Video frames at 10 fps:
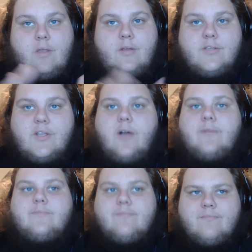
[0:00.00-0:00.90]
So,
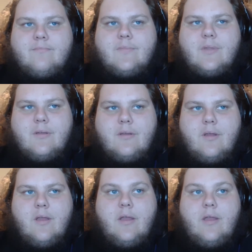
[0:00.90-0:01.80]

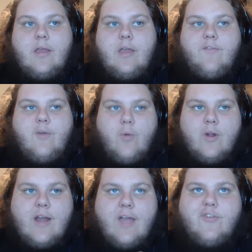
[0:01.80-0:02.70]
if it
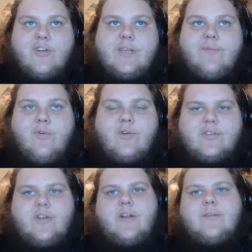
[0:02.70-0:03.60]
were not for Teamfourstar,